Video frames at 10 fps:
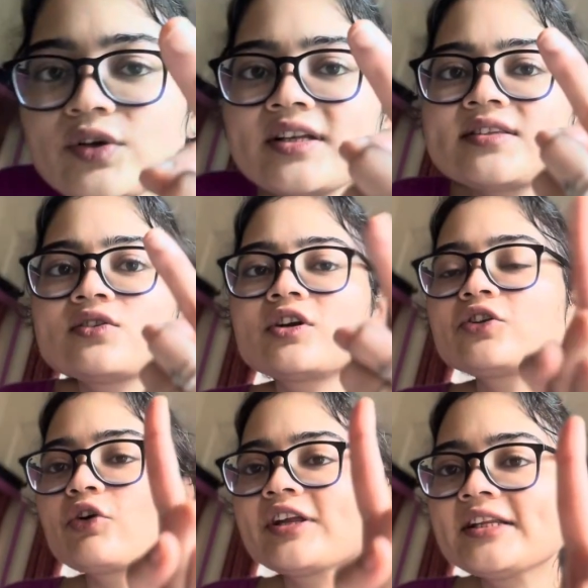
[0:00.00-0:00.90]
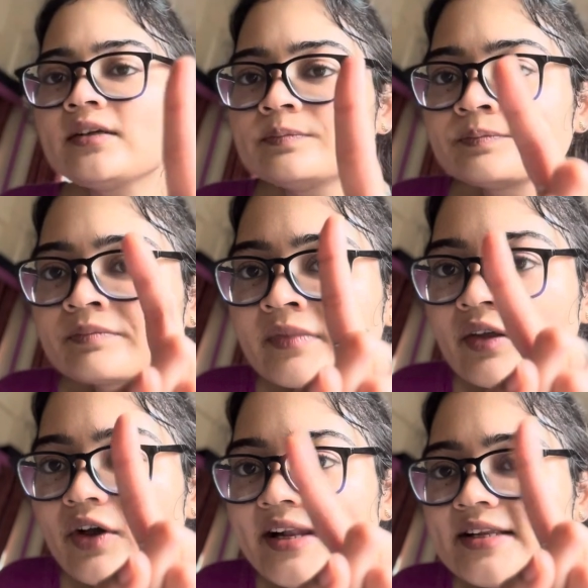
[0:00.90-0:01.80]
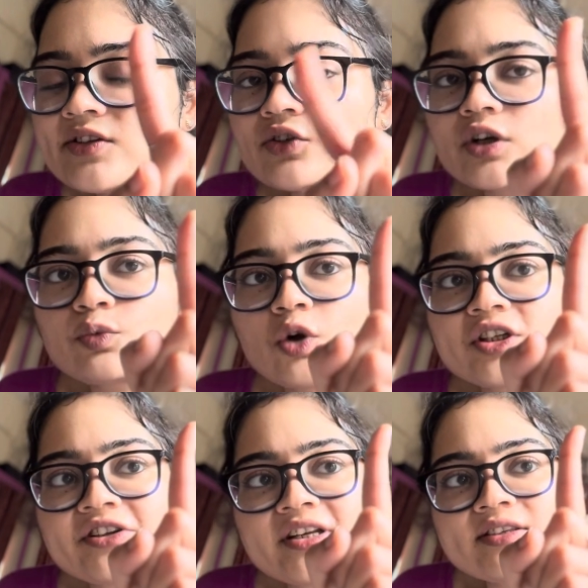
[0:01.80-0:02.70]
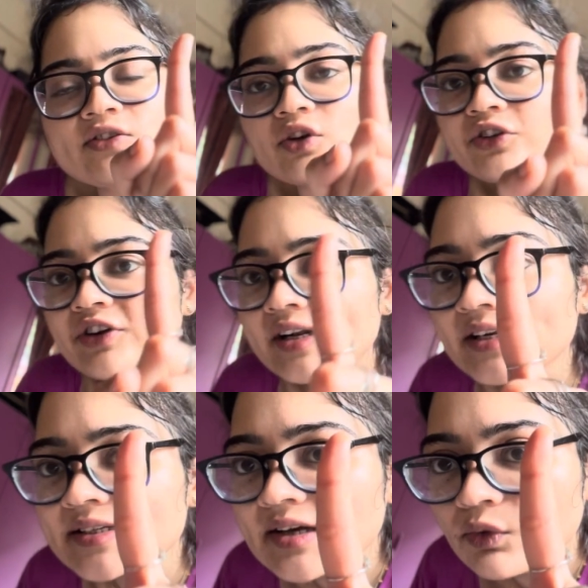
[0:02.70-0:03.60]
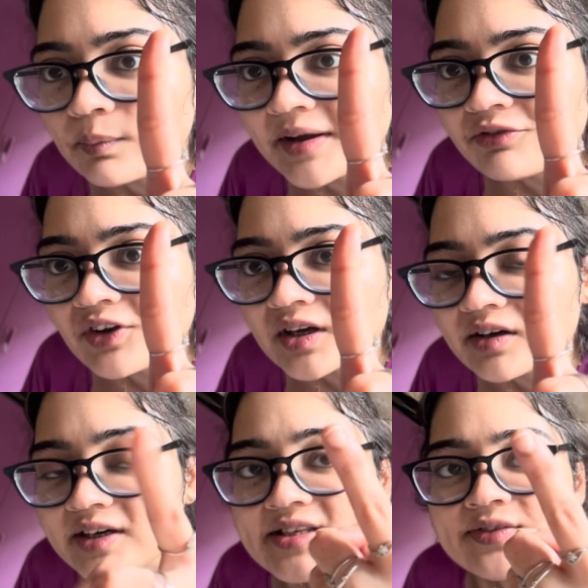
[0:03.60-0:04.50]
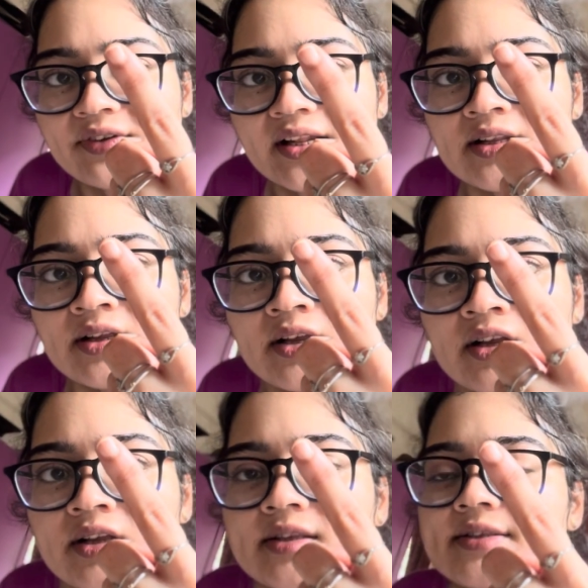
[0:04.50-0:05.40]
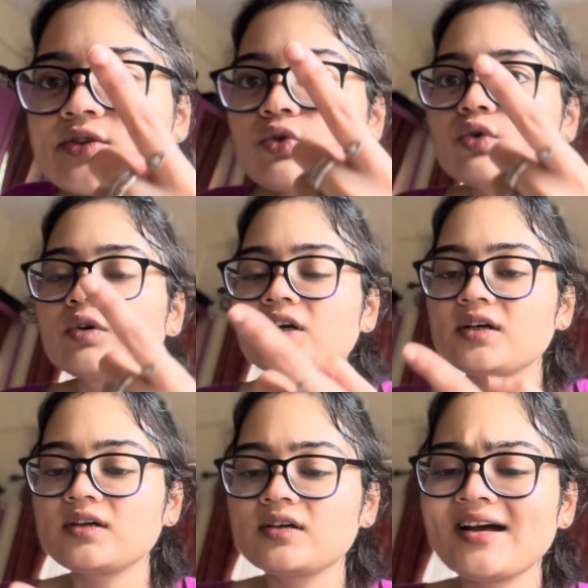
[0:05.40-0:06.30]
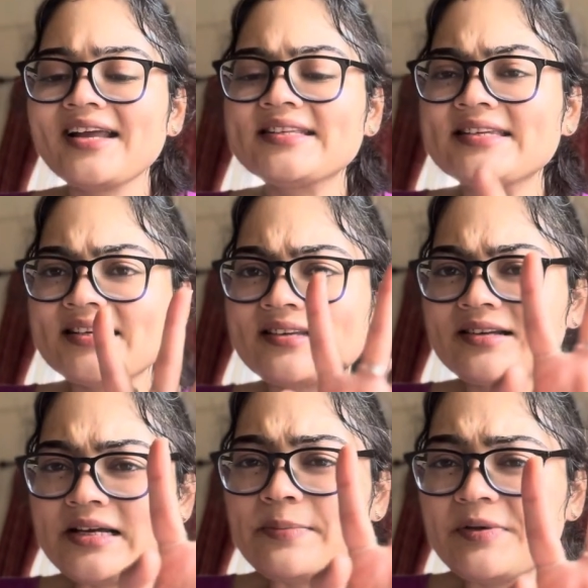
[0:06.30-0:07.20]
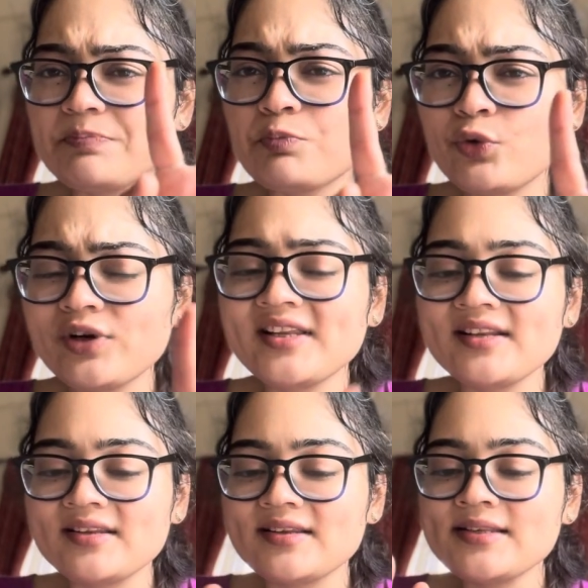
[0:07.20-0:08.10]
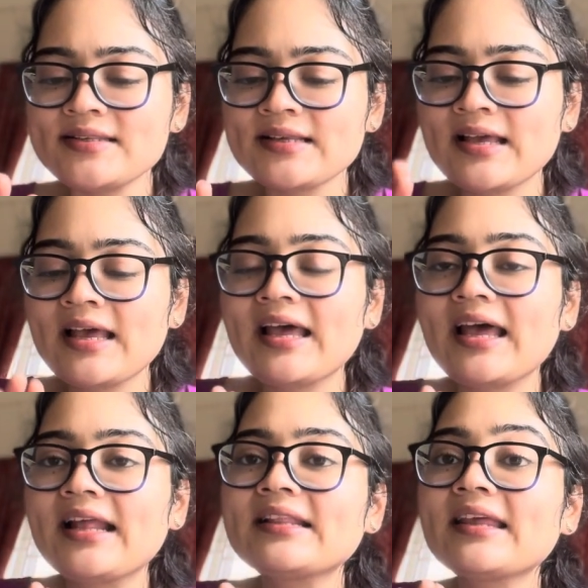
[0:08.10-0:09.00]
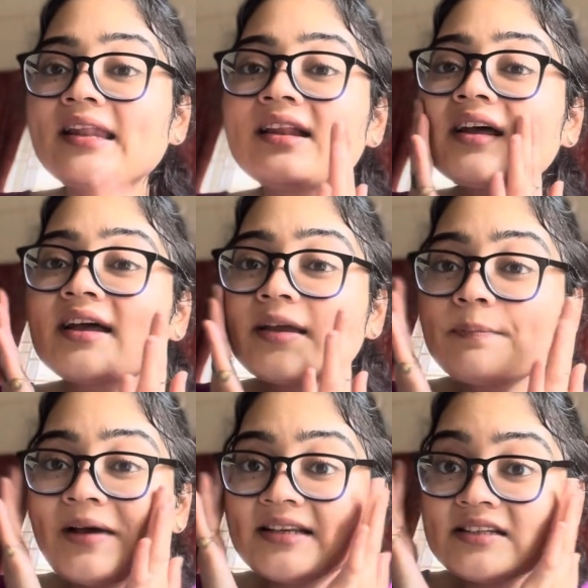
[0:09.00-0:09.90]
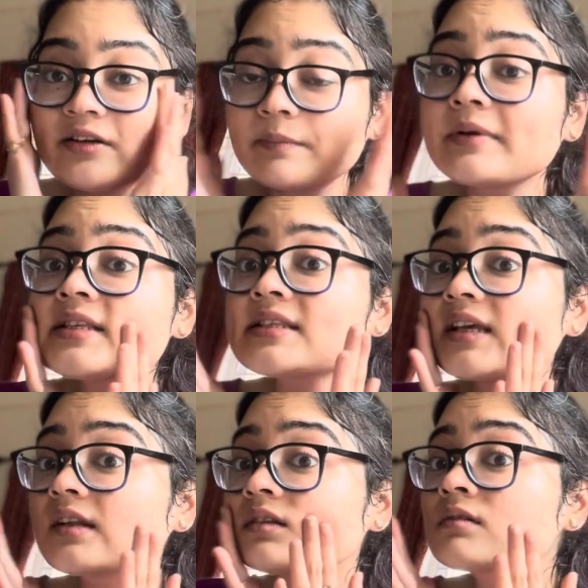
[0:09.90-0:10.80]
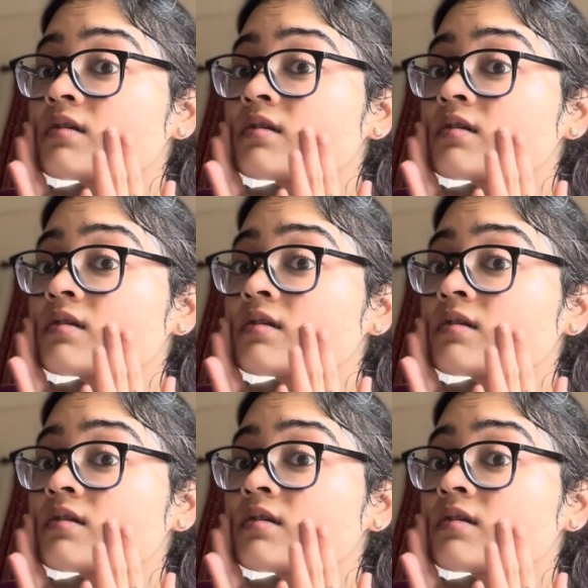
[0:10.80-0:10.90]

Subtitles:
it's not oily and it's not watery. It's not running down my finger as well. So I take a bit more than this and then I pat it on my skin.